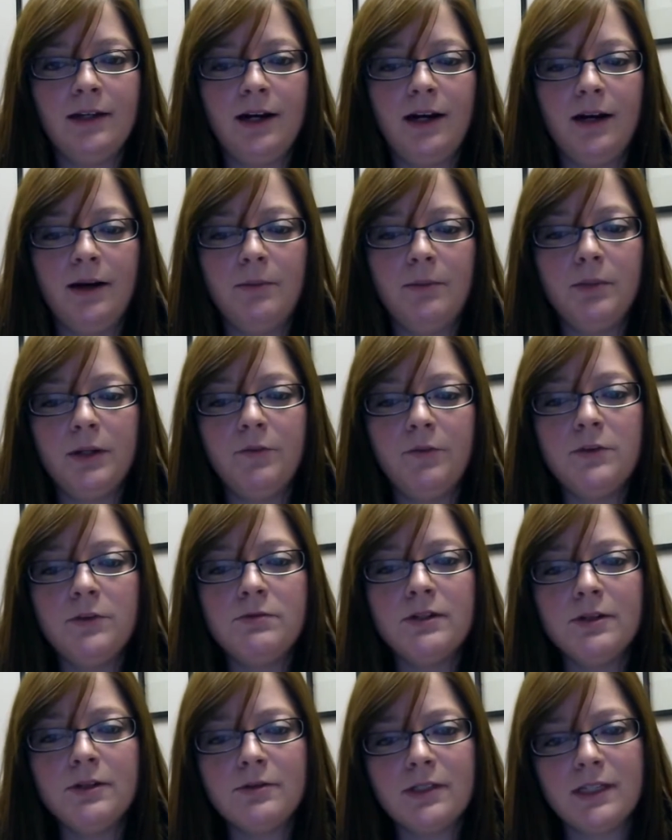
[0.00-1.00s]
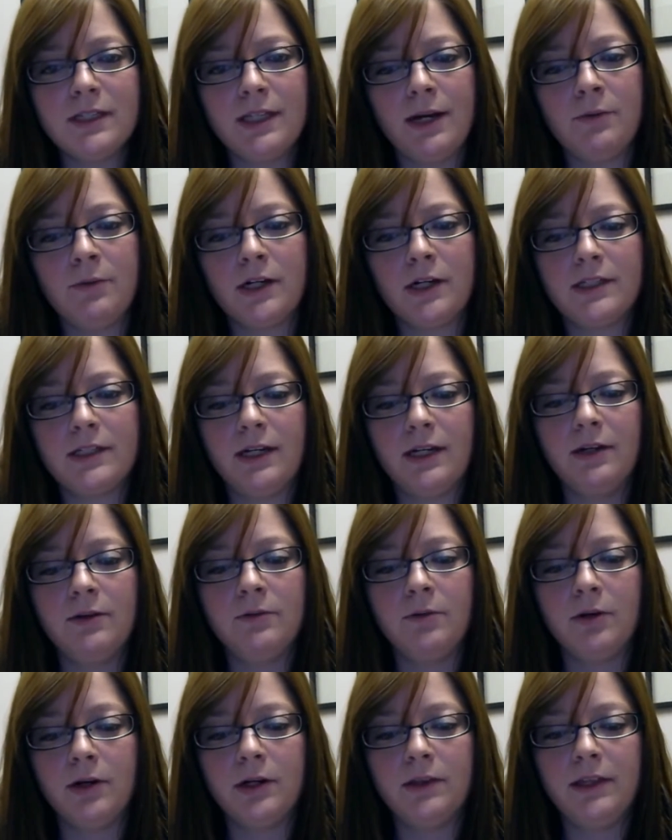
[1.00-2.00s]
But if you do see that Work Study
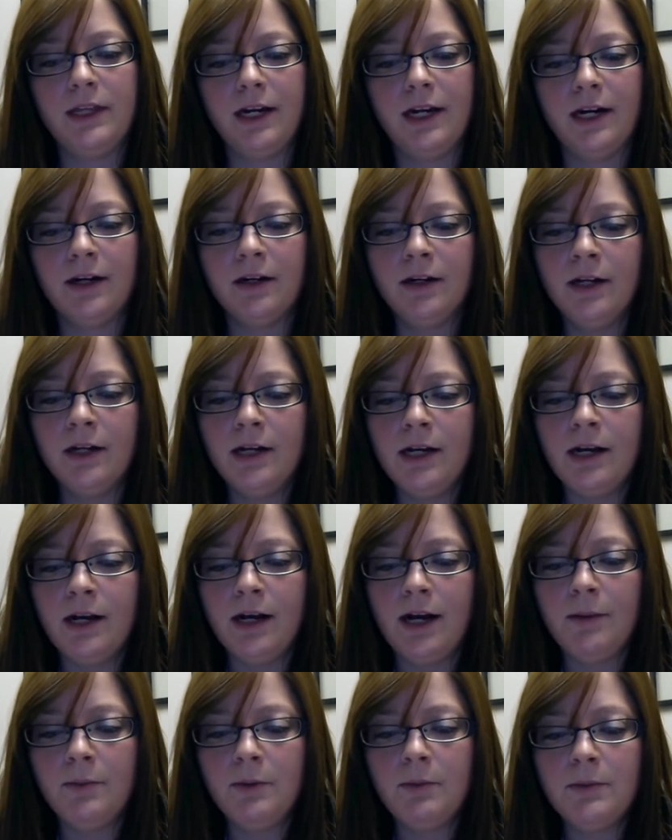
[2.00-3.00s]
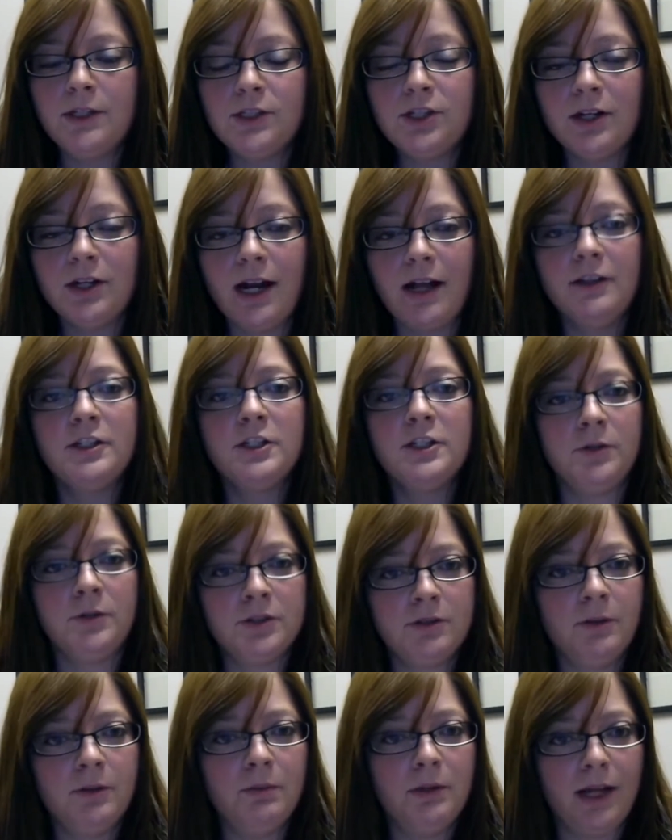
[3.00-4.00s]
award there, it means you're
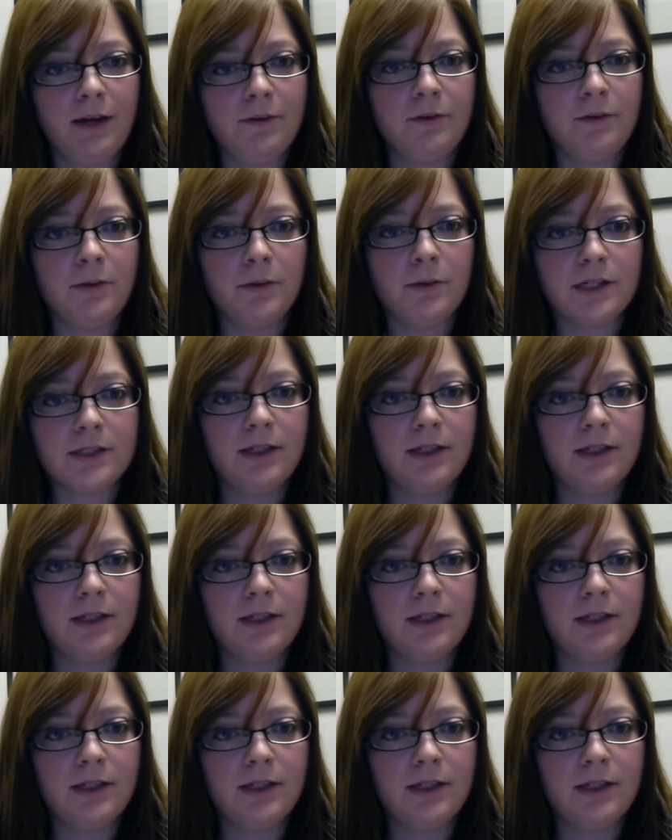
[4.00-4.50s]
eligible to apply for Work